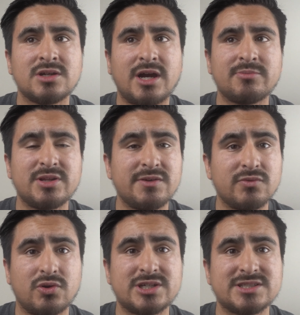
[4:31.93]
I believe,
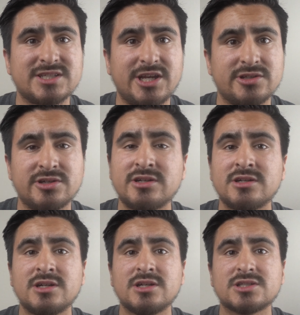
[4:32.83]
Lord & Taylor.
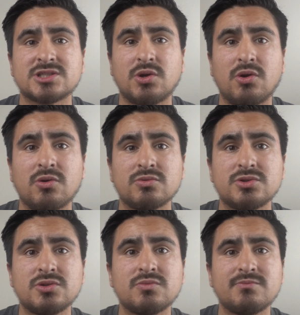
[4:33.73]
So
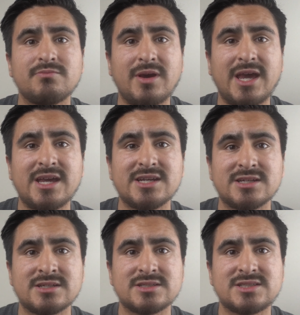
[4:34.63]
you
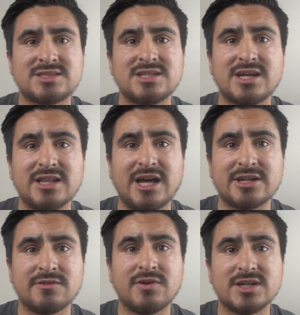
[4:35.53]
may see a
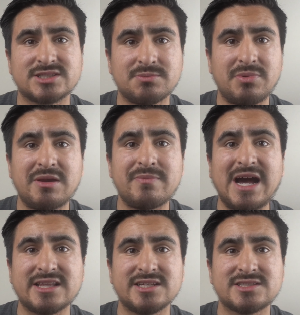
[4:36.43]
lot of Hudson Bay
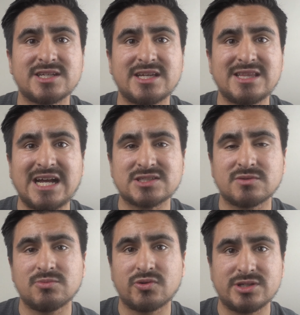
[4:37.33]
pallets, and that's
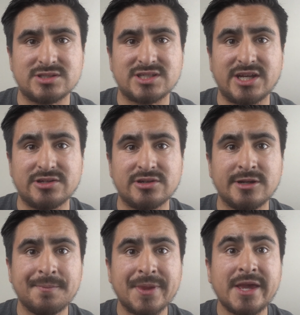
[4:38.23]
from Lord & Taylor.
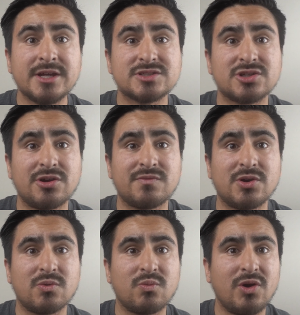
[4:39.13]
So if
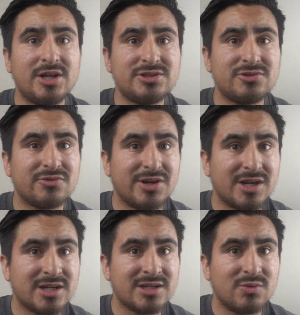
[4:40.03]
you're
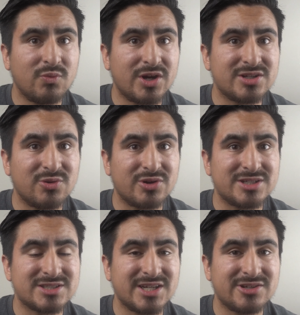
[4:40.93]
wondering where Lord
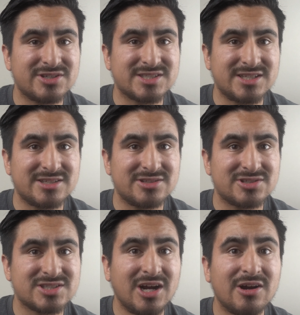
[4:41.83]
& Taylor is sending
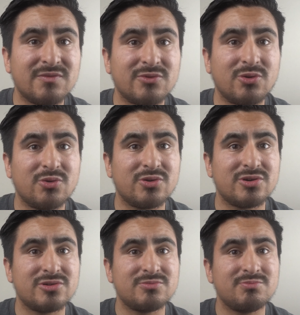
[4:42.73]
their stuff,
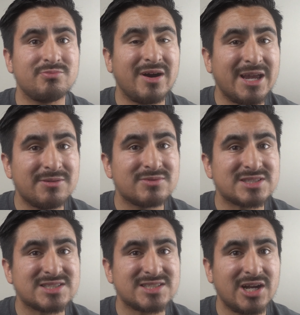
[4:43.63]
or might
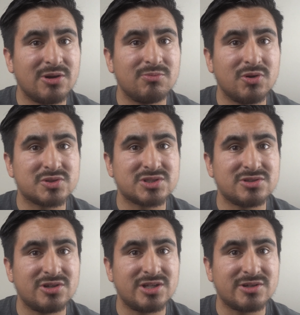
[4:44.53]
sell most
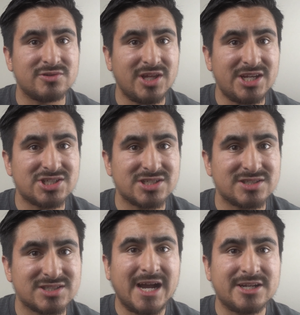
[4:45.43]
of their
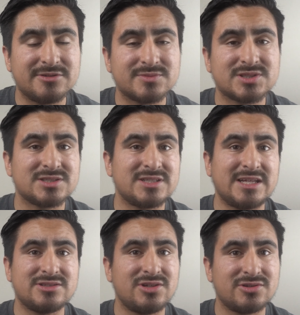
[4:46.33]
liquidation items
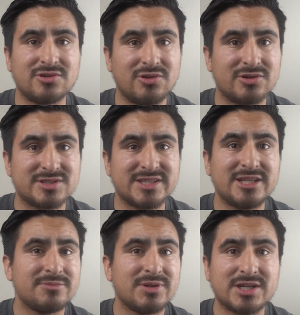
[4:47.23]
that they're no longer
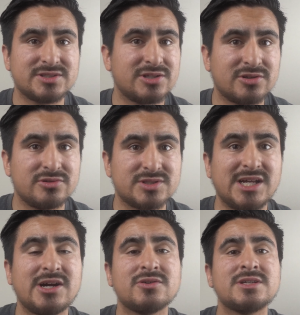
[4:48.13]
selling because they're closed
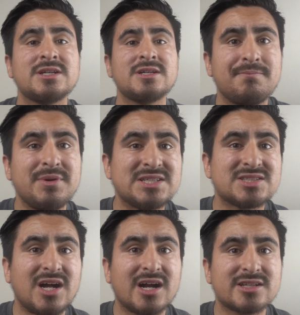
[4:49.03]
down,
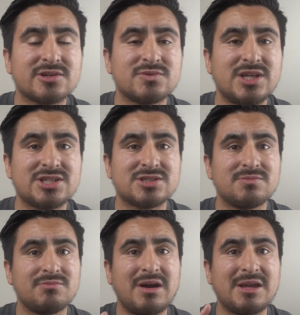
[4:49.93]
B-Stock
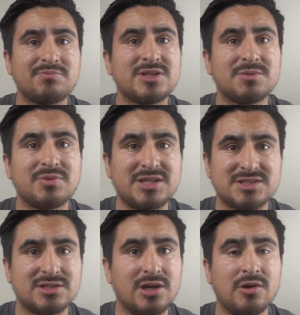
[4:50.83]
Liquidation might be the place
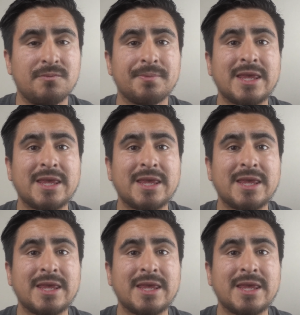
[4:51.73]
to go.